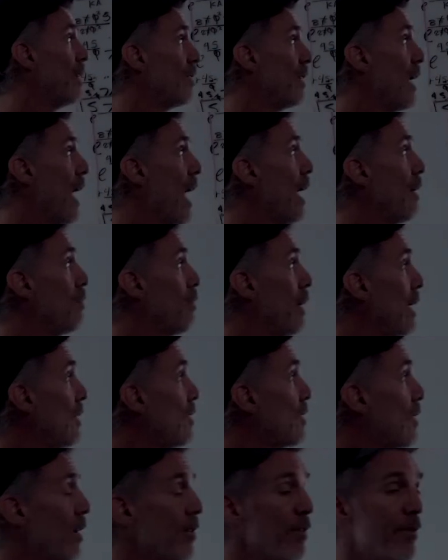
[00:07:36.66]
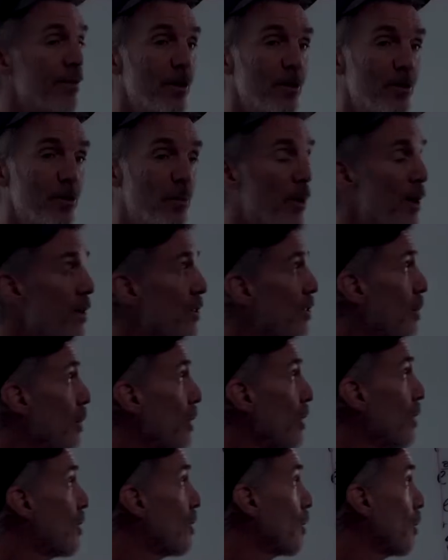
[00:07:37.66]
is not based on first
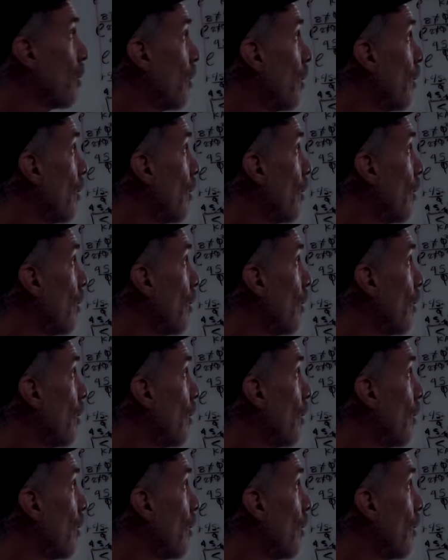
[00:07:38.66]
principles.